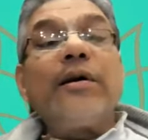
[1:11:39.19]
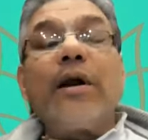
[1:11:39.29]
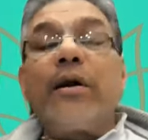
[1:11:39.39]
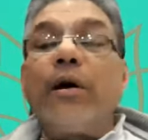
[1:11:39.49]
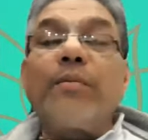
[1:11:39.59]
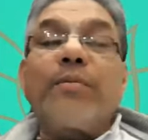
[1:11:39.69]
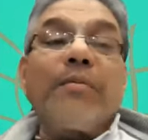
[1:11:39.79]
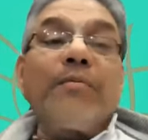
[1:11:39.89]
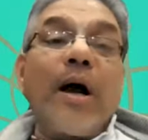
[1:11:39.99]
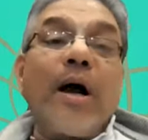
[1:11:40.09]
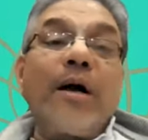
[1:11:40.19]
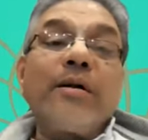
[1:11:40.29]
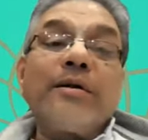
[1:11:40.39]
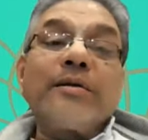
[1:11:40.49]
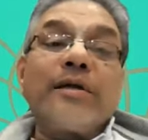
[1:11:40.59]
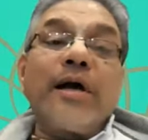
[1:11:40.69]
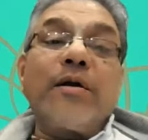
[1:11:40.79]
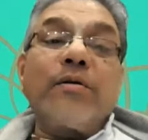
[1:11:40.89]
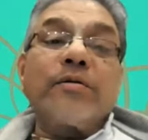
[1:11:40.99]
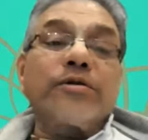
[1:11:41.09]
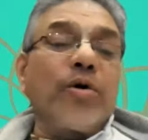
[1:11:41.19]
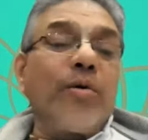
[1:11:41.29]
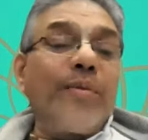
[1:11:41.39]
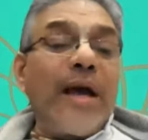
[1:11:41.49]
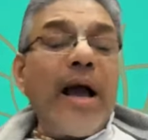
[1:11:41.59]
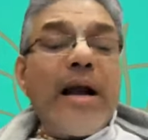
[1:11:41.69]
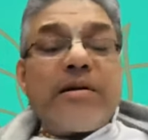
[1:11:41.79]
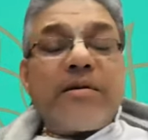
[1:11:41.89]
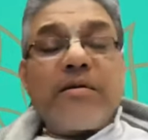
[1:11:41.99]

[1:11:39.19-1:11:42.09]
And Lord Brahma said, So be it.